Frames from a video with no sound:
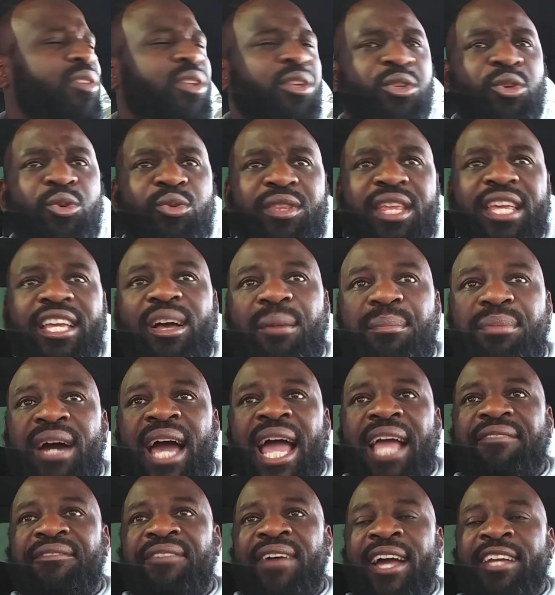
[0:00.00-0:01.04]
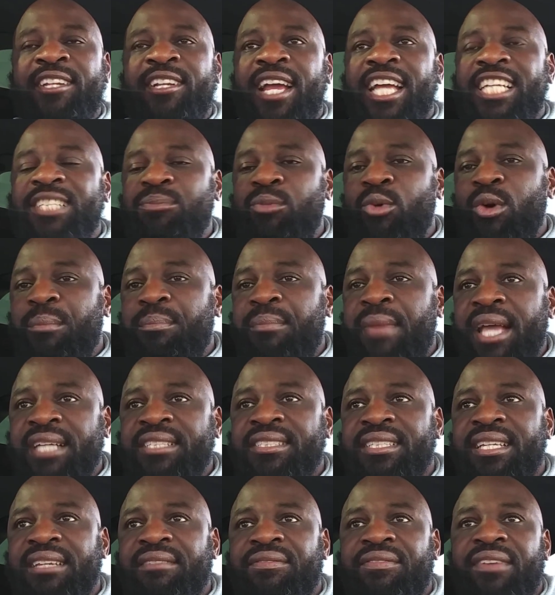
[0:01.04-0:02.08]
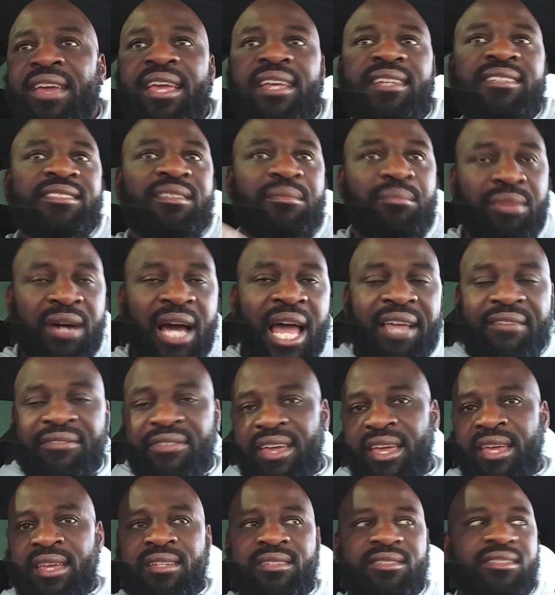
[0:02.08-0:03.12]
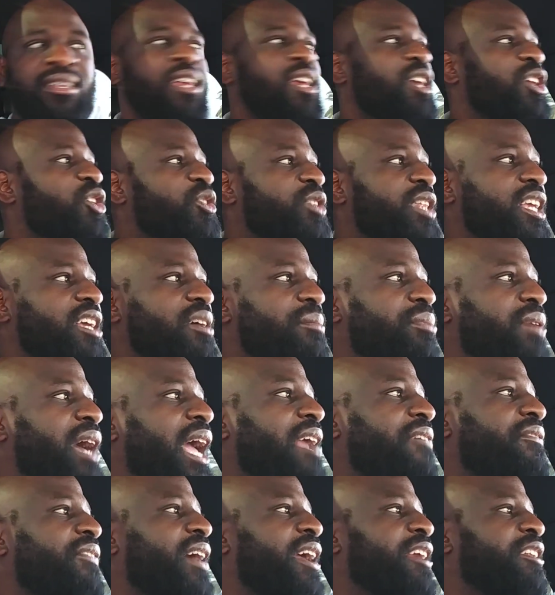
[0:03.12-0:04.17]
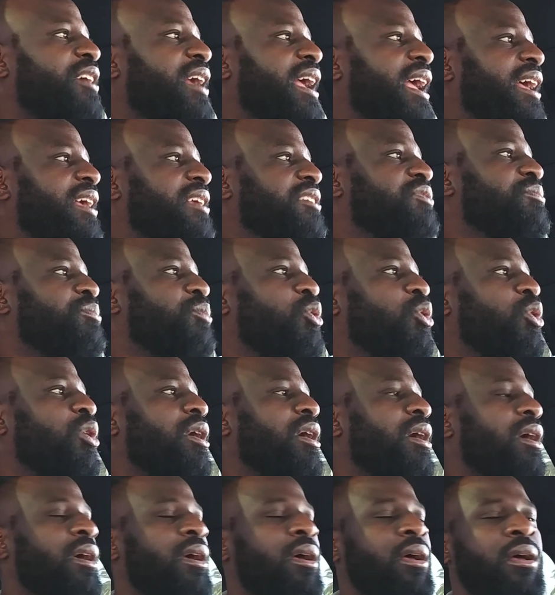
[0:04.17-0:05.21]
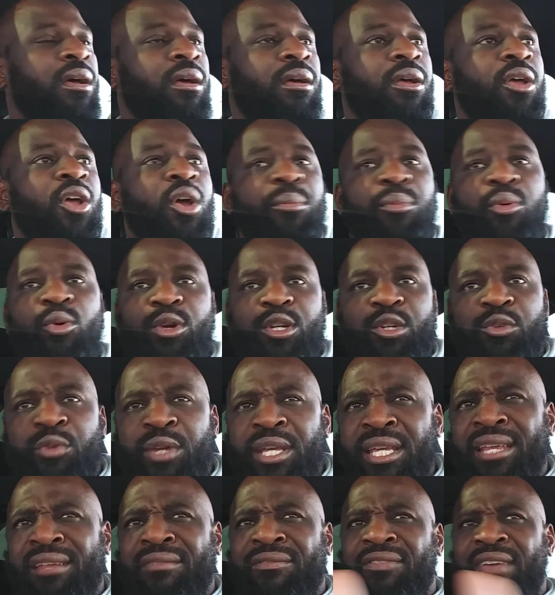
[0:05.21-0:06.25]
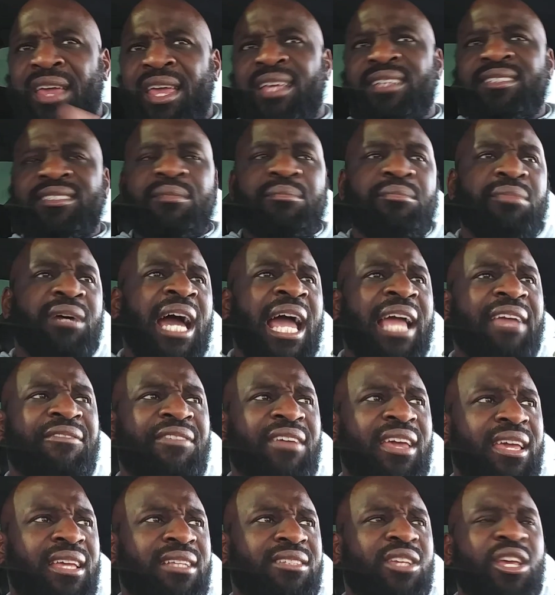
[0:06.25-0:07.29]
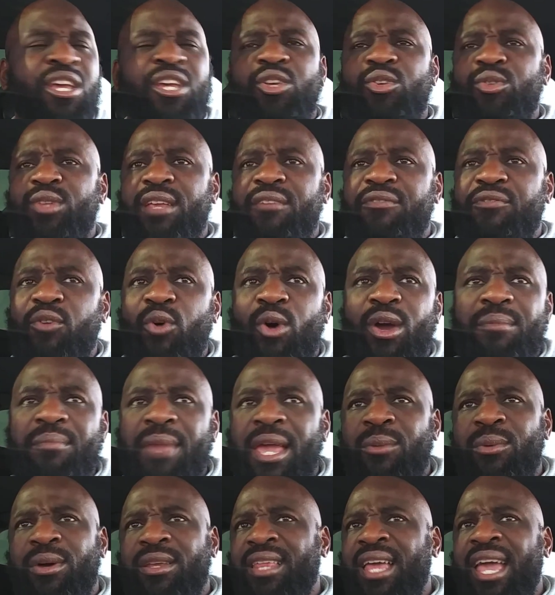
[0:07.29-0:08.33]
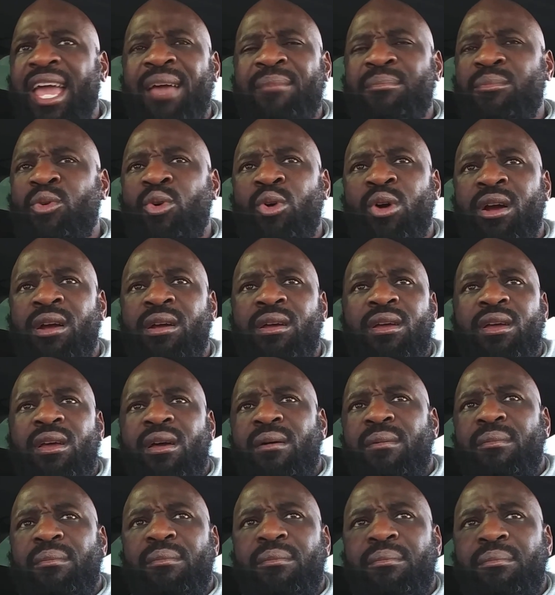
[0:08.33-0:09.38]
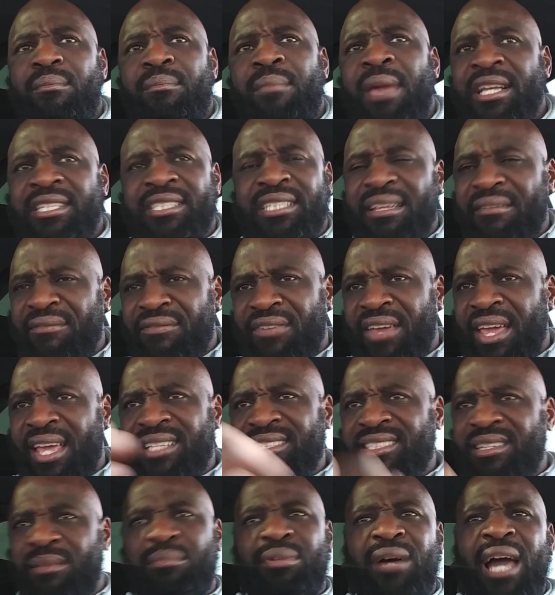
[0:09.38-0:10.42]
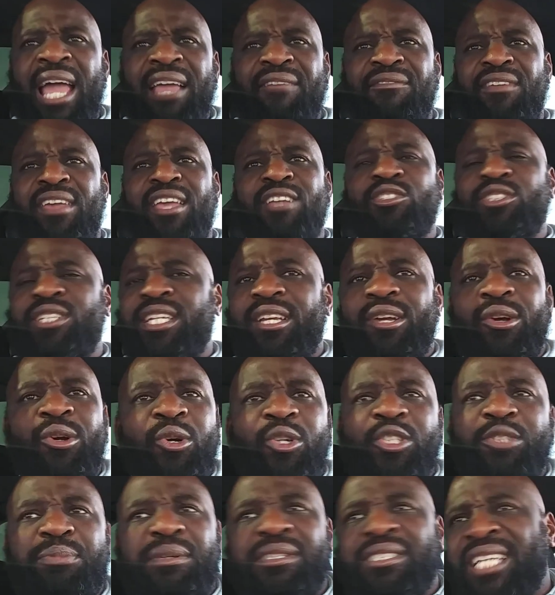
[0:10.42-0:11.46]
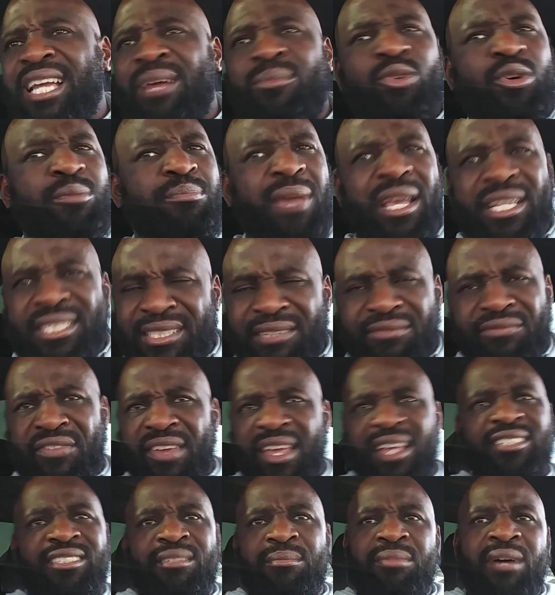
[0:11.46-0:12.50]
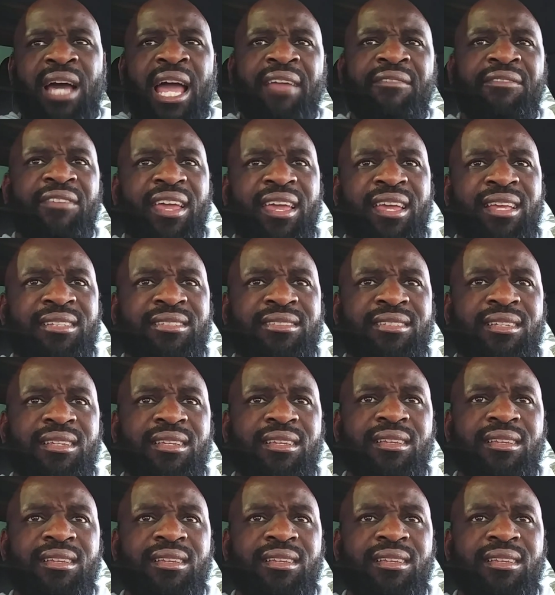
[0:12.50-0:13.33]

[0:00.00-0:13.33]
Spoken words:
You think a black fighter has more Mexican fans than black fans? You think a black fighter has more Puerto Rican fans than black fans? You think Floyd Mayweather had more Mexican fans than black fans? You think Errol Spence got more Mexican fans than black fans?